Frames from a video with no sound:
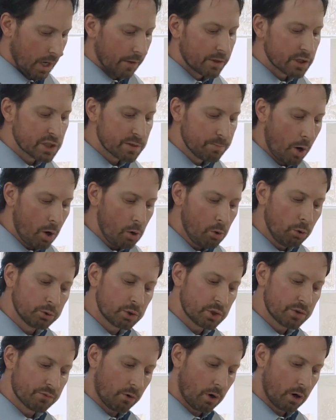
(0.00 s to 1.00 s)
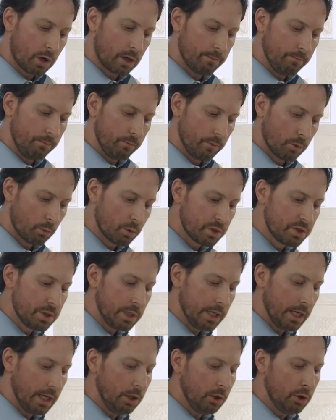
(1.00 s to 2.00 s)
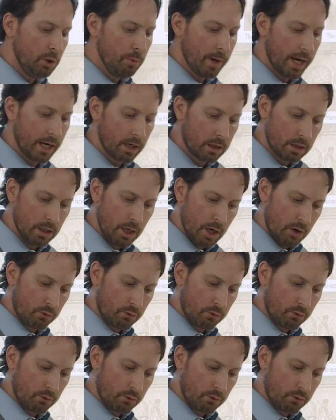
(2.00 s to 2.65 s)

The smallholder's farm was the incubator